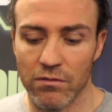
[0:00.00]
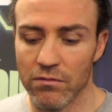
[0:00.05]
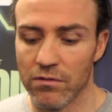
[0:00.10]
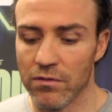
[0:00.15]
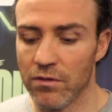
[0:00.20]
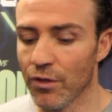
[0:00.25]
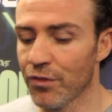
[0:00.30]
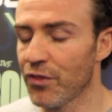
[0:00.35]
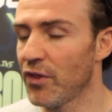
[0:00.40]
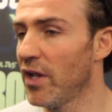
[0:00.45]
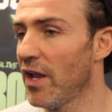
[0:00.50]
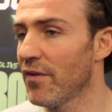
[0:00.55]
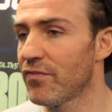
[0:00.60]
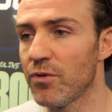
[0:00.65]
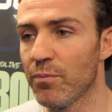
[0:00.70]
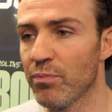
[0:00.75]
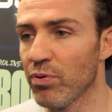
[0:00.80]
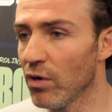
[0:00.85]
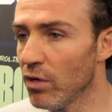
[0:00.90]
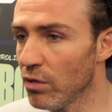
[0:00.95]
Nothing left
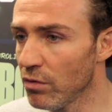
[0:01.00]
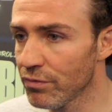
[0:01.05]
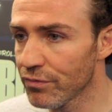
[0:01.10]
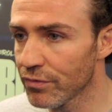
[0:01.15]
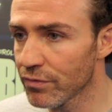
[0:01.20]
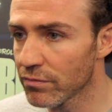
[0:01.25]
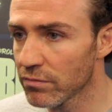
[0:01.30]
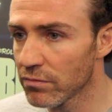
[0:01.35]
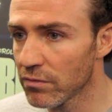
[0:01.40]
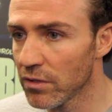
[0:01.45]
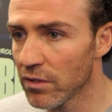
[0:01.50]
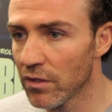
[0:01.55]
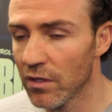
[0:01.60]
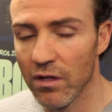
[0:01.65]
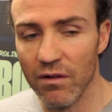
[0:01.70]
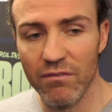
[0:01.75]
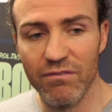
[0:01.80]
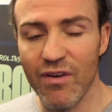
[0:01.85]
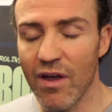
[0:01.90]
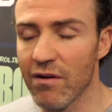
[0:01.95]
to prove.
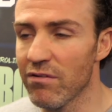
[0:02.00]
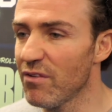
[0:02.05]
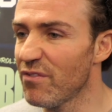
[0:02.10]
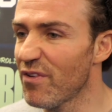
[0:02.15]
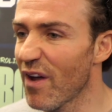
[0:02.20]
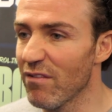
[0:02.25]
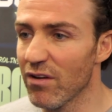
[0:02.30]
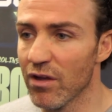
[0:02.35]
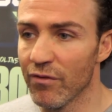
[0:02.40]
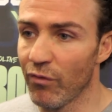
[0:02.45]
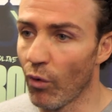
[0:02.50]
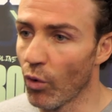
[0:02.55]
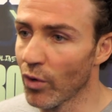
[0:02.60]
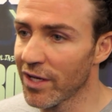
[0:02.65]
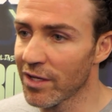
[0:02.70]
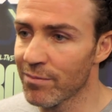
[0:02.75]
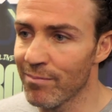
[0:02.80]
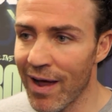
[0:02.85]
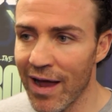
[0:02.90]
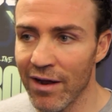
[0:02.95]
Very, very
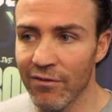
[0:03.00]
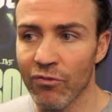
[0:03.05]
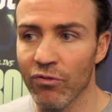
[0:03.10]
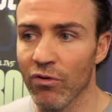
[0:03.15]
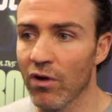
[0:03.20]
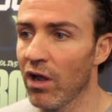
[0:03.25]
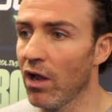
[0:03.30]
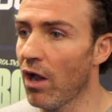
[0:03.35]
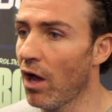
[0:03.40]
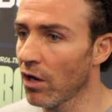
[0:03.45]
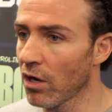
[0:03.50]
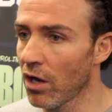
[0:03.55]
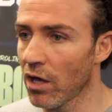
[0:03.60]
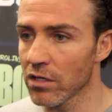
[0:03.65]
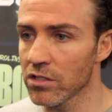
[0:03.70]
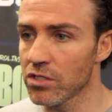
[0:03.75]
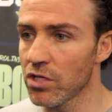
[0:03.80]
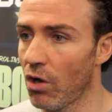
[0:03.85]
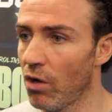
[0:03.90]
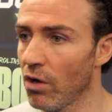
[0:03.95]
avoided man for a long,
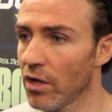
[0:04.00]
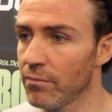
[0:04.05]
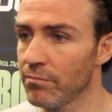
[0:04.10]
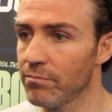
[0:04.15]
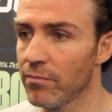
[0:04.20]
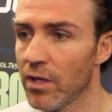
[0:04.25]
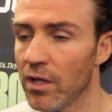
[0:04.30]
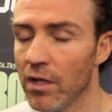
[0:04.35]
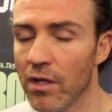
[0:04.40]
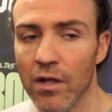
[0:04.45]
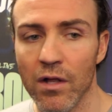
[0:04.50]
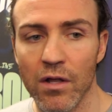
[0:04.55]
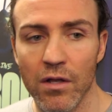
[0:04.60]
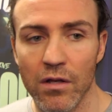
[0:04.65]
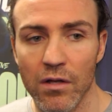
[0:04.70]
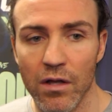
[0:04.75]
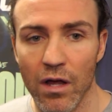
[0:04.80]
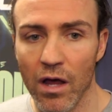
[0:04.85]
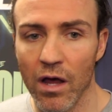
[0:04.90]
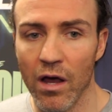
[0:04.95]
long time.
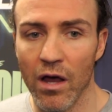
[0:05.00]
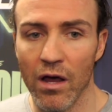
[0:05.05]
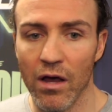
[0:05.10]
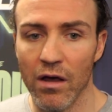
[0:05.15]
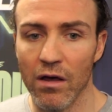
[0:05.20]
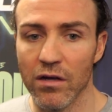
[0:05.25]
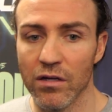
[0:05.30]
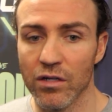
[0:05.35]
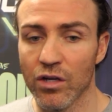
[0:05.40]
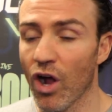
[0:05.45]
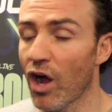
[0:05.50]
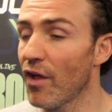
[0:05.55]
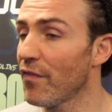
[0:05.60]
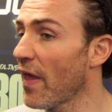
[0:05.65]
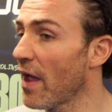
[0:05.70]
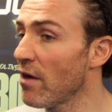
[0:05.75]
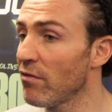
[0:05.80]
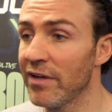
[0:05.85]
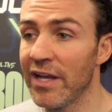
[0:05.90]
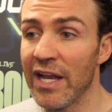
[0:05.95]
Got
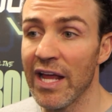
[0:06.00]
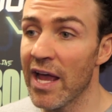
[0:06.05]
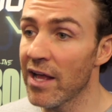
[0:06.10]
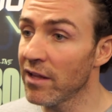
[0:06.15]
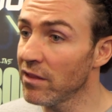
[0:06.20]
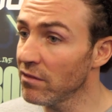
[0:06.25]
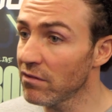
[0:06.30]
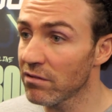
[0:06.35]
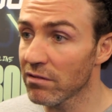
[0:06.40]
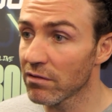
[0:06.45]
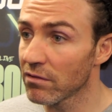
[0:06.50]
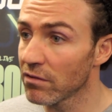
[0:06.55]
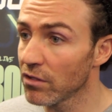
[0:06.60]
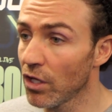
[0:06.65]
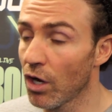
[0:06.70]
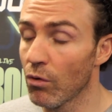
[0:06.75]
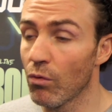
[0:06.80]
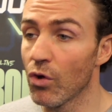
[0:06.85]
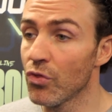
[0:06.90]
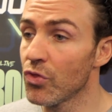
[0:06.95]
there in the end.
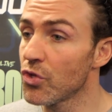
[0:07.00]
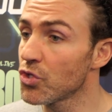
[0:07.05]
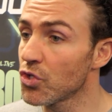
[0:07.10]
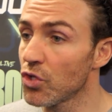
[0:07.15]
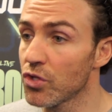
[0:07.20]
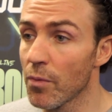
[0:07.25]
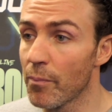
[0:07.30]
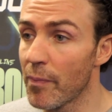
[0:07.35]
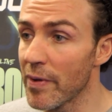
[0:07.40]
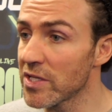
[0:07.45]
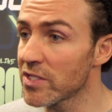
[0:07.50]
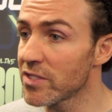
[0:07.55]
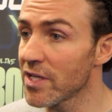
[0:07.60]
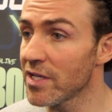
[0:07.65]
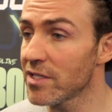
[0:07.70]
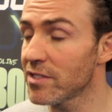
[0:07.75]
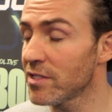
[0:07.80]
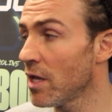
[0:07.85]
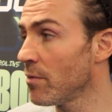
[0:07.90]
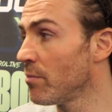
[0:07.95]
Understood the
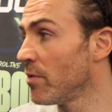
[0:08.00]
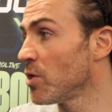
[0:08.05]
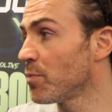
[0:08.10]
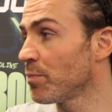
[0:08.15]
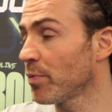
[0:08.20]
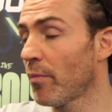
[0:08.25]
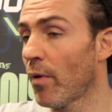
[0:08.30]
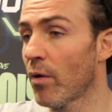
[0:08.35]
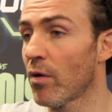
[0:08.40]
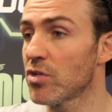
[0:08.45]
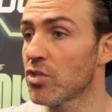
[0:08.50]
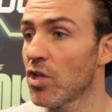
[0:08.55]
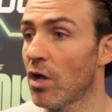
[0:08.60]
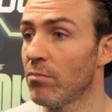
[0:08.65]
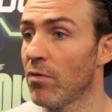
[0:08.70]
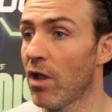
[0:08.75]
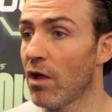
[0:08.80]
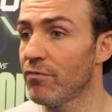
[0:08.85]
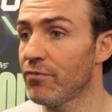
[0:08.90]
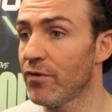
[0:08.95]
business. Him and his promoter,
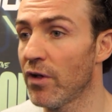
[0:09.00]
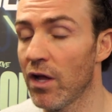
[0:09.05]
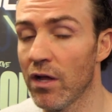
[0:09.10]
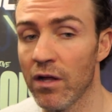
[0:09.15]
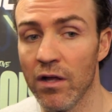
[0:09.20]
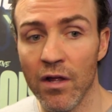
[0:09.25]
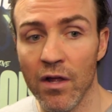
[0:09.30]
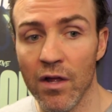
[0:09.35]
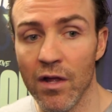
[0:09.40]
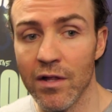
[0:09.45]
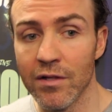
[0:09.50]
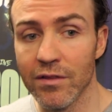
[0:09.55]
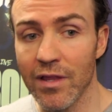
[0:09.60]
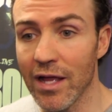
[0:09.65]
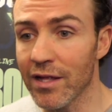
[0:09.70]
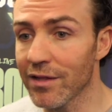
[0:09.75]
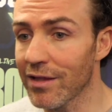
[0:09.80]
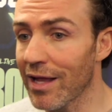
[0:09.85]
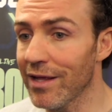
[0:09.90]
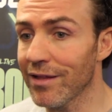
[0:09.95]
Tom Loeffler,
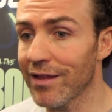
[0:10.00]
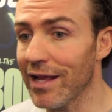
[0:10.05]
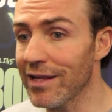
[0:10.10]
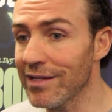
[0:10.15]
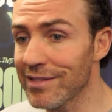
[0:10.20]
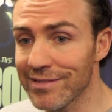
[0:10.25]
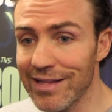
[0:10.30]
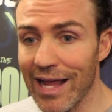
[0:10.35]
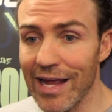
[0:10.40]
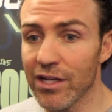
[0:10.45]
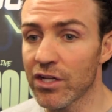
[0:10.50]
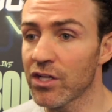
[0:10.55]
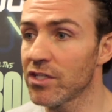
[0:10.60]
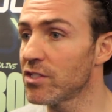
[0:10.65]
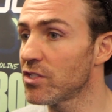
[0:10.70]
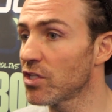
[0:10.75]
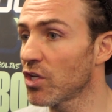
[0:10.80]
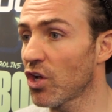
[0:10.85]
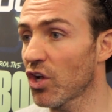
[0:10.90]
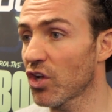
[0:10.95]
they stayed
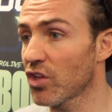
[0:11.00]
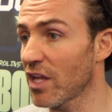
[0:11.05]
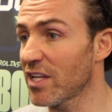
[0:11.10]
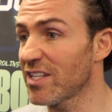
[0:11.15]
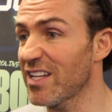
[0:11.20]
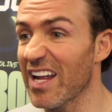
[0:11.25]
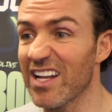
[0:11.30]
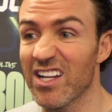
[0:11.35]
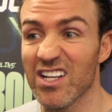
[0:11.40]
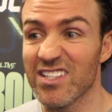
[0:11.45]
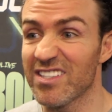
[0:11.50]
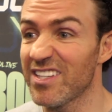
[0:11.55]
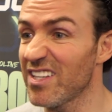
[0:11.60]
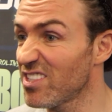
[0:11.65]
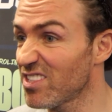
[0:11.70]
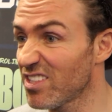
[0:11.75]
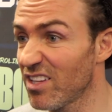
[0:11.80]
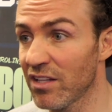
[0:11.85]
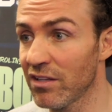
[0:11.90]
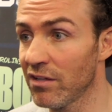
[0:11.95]

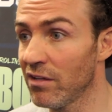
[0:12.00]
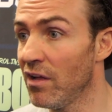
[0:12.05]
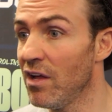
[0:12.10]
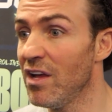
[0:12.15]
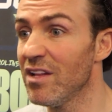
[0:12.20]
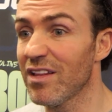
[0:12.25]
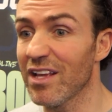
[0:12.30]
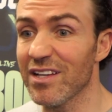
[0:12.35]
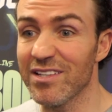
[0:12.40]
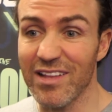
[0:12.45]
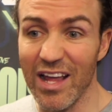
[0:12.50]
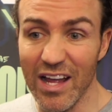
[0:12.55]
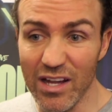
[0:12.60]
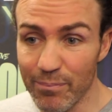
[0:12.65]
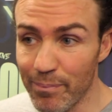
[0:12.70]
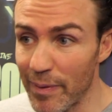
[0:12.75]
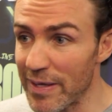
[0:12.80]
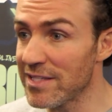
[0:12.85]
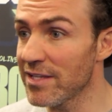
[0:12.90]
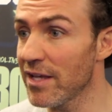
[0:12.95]
consistent. They
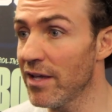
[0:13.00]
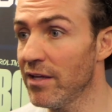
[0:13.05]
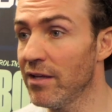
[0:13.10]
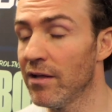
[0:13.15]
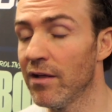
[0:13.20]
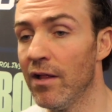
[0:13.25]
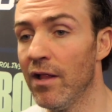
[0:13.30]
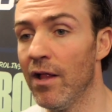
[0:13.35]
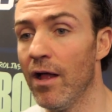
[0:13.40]
stayed busy.